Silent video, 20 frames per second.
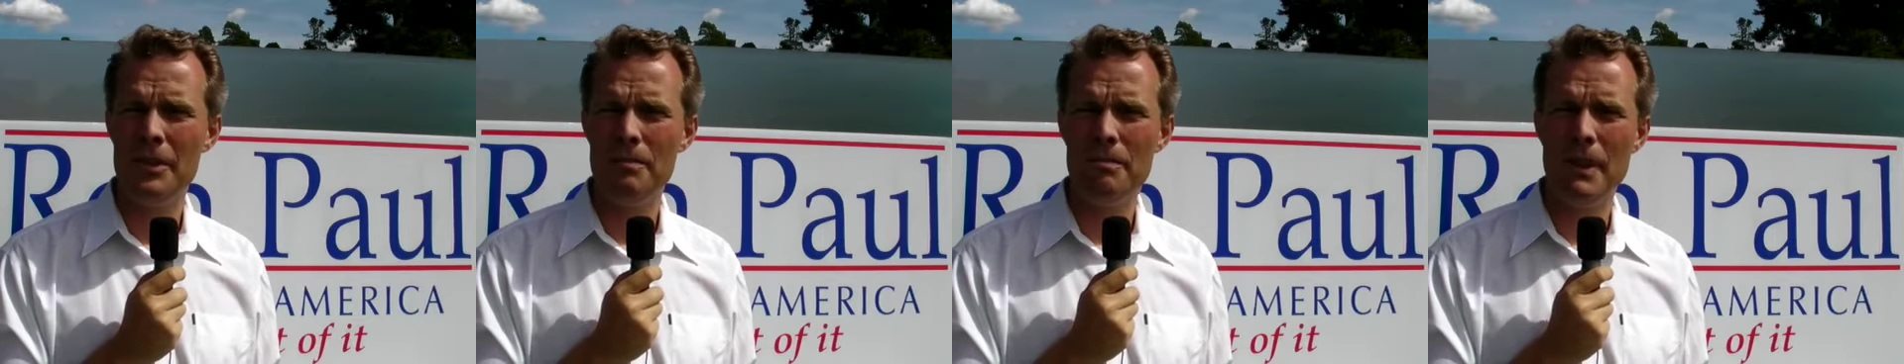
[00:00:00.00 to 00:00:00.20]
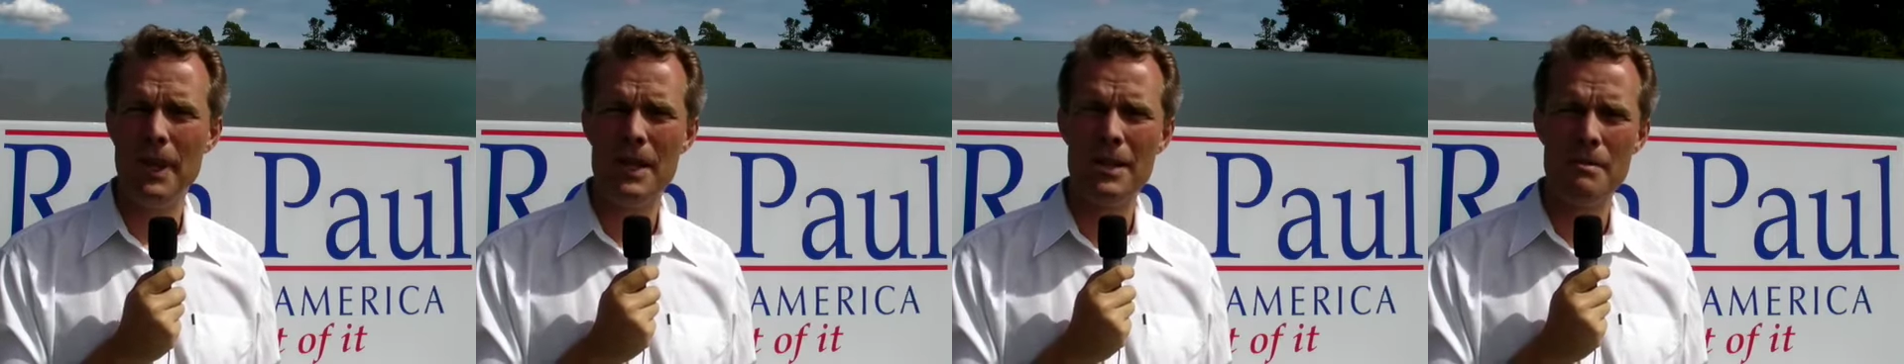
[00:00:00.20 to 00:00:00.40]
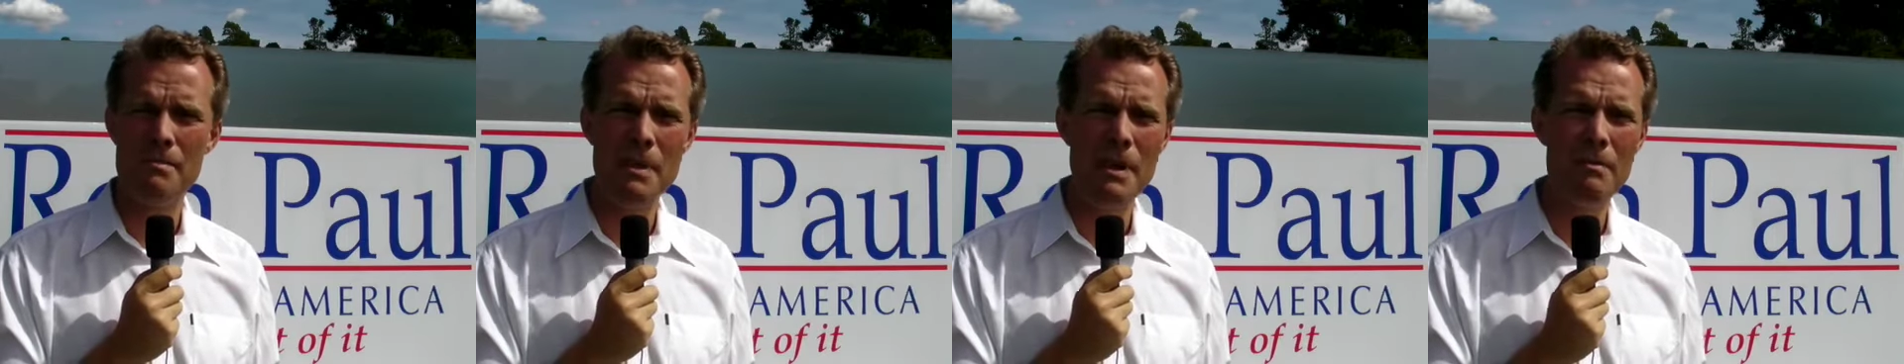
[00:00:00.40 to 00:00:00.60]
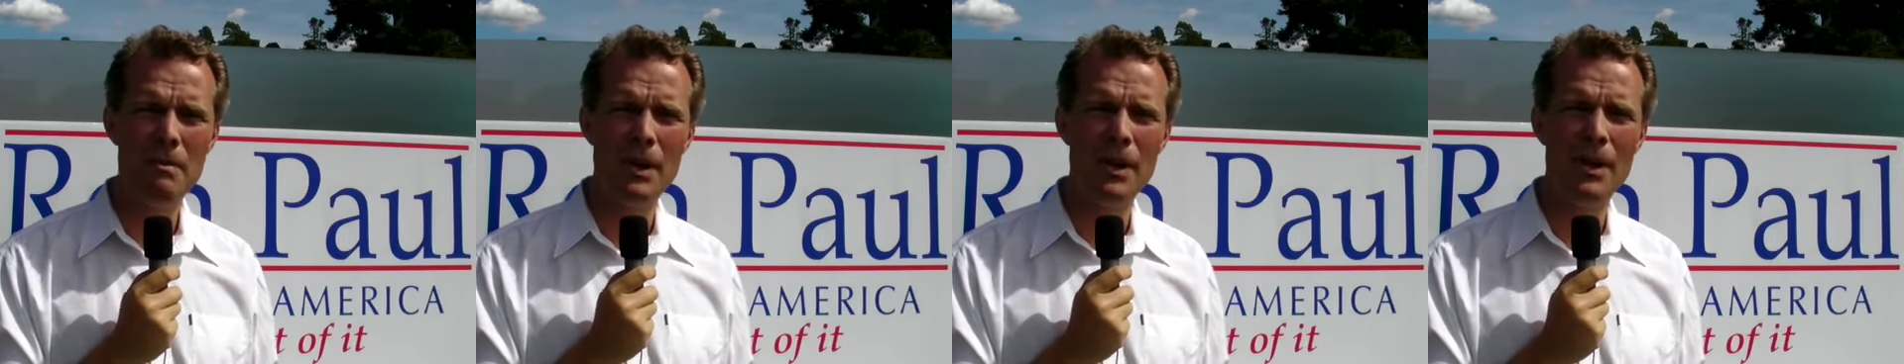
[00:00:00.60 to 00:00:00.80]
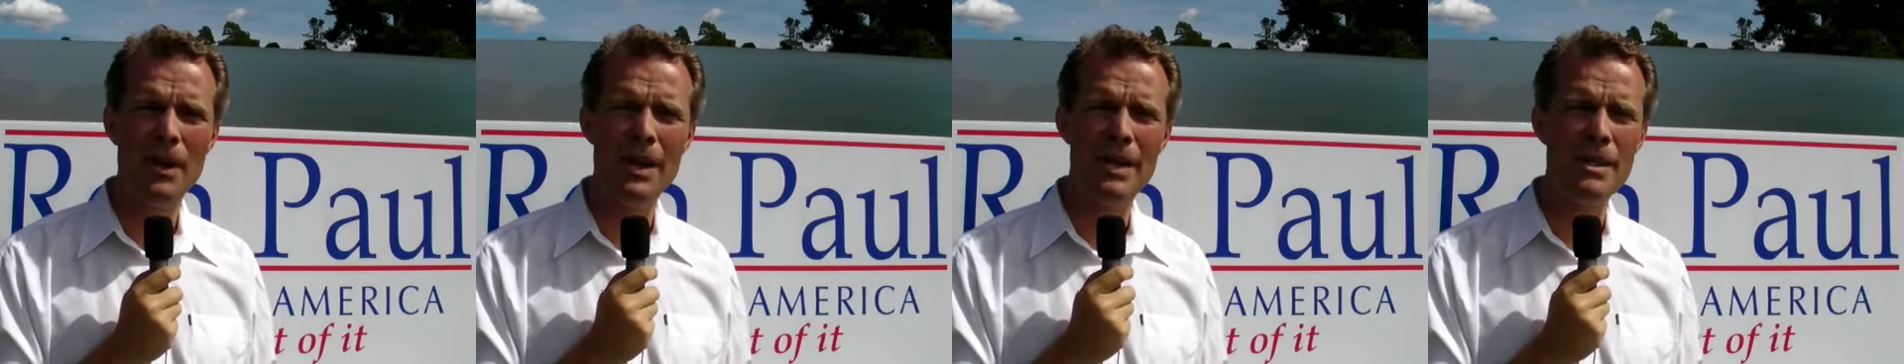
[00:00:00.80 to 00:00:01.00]
Because
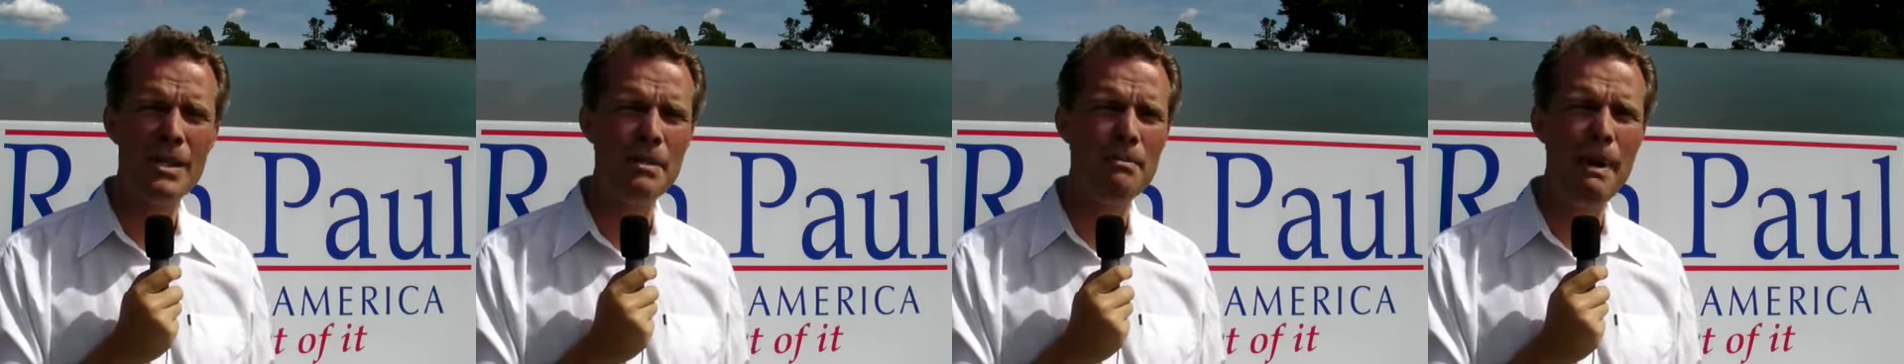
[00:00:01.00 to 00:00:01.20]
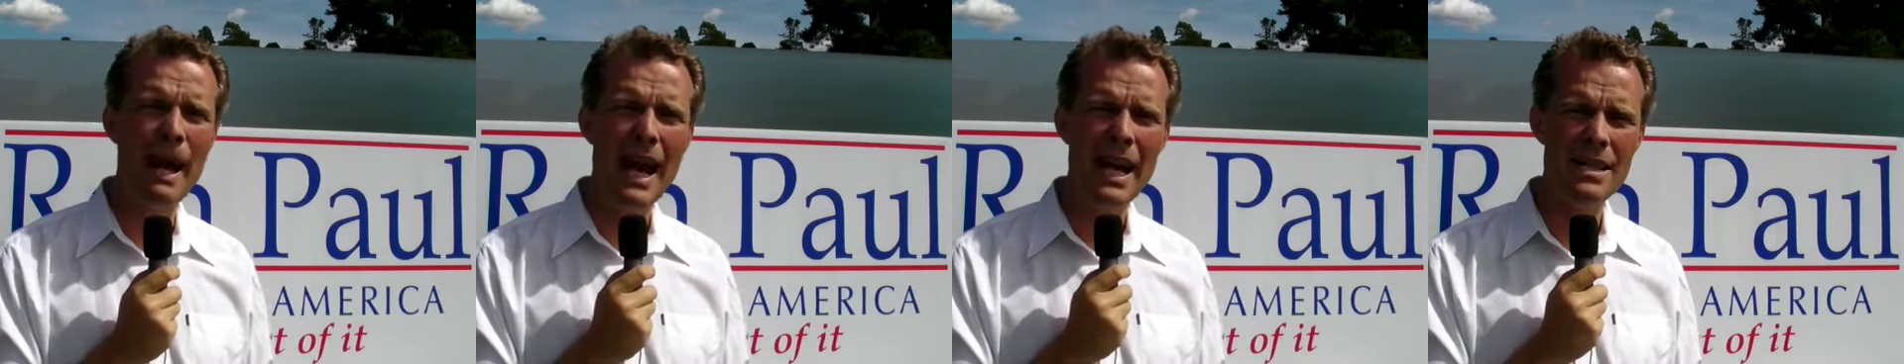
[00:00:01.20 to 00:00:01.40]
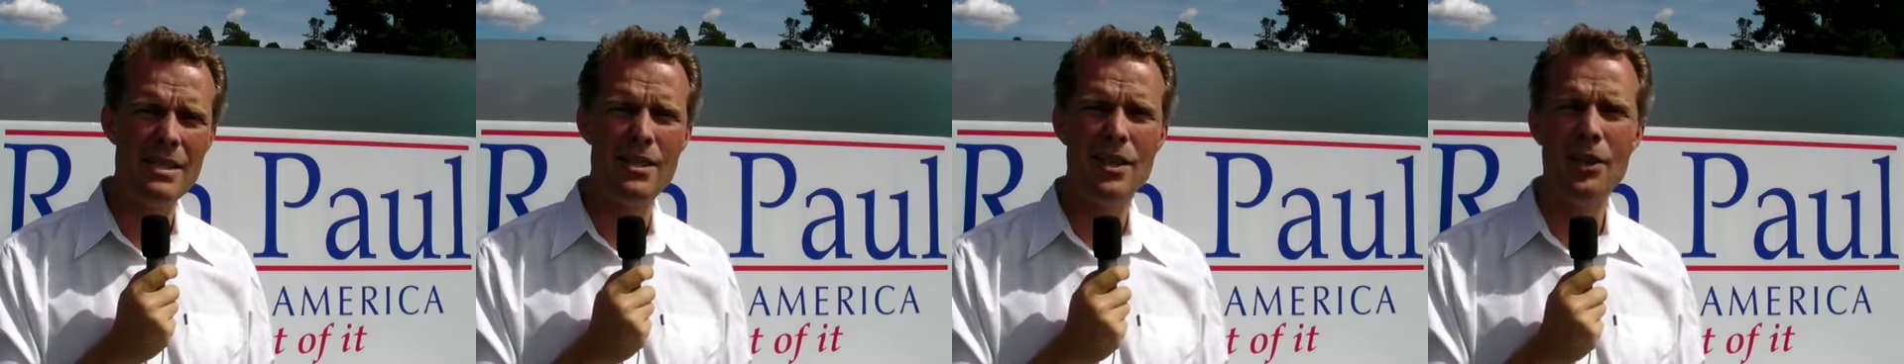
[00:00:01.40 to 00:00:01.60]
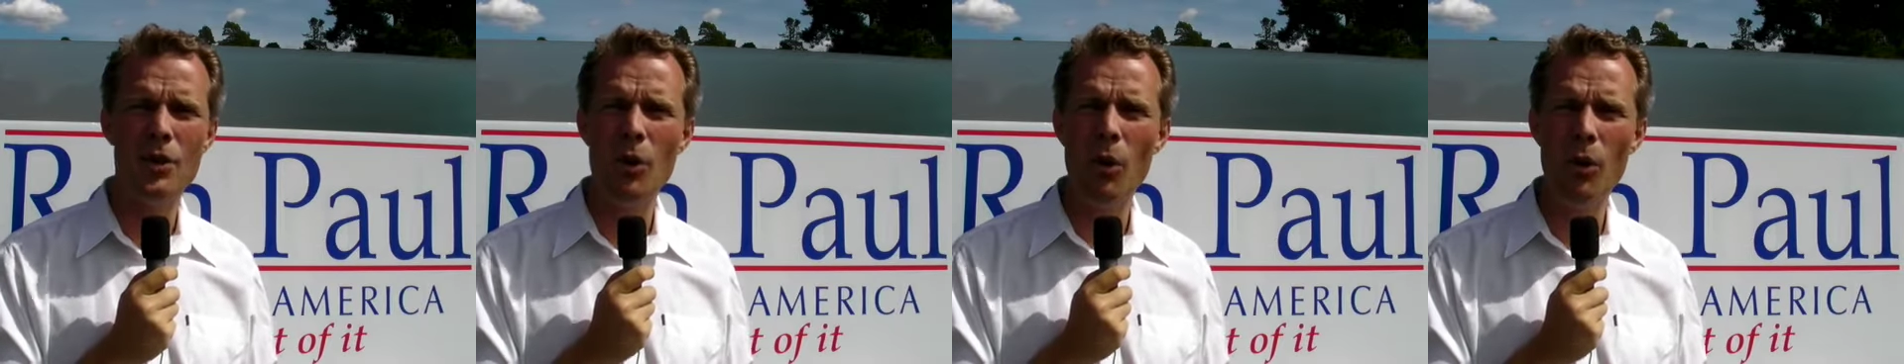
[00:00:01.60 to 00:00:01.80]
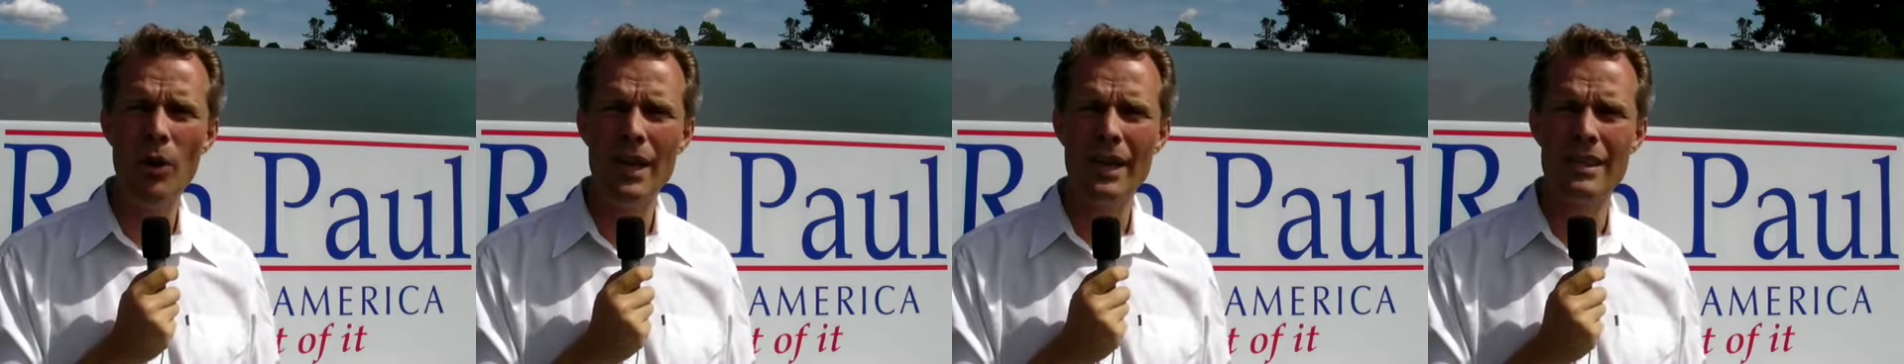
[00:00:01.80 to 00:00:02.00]
the banks are
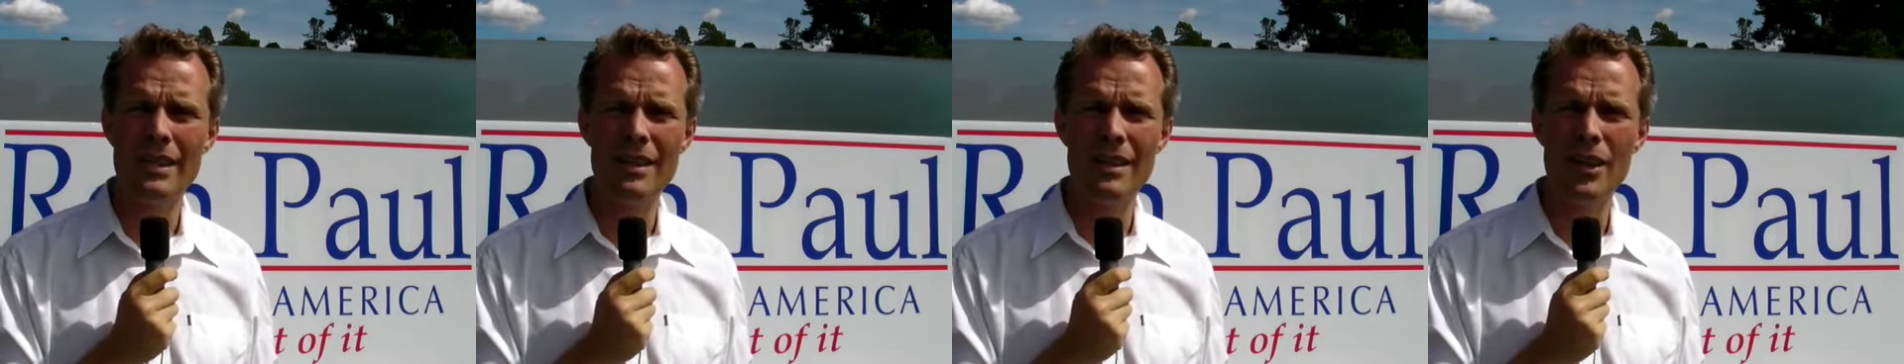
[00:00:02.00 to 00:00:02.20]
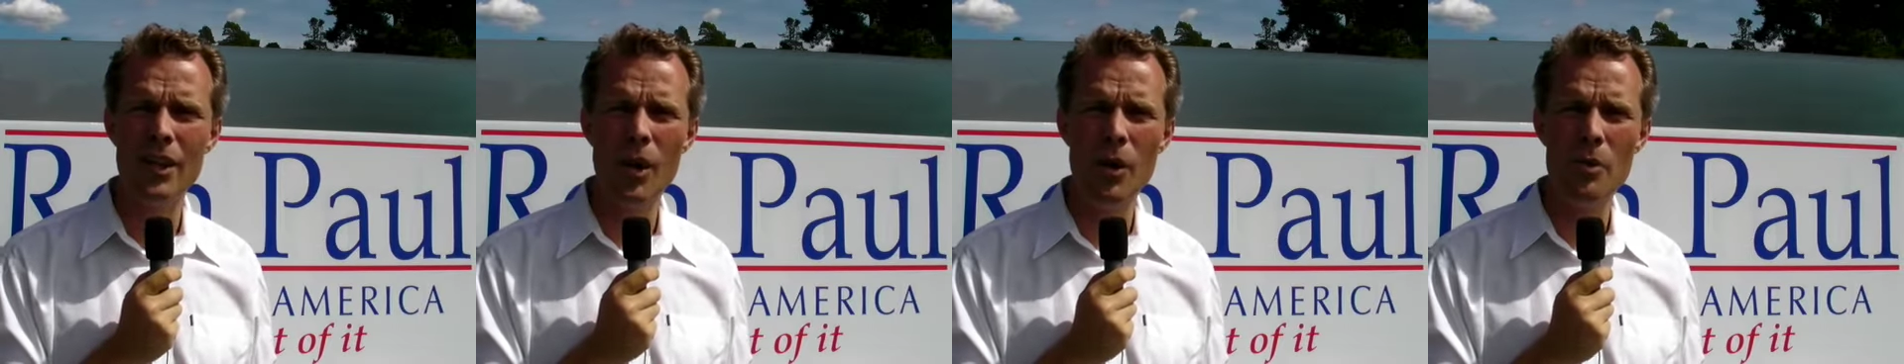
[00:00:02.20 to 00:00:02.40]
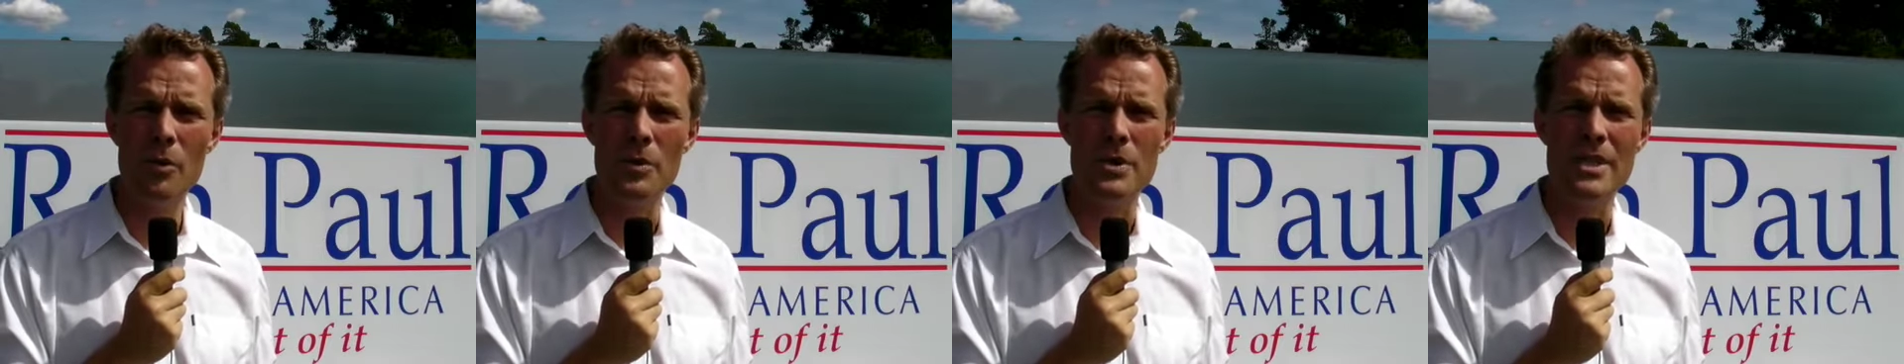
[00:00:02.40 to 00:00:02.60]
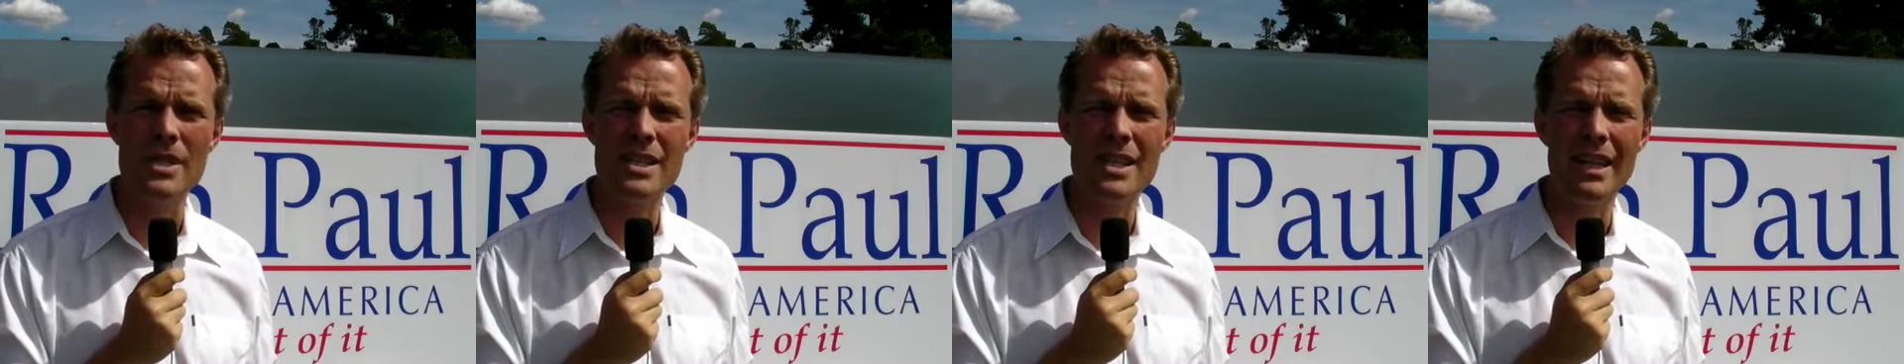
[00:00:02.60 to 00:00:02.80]
calling their loans,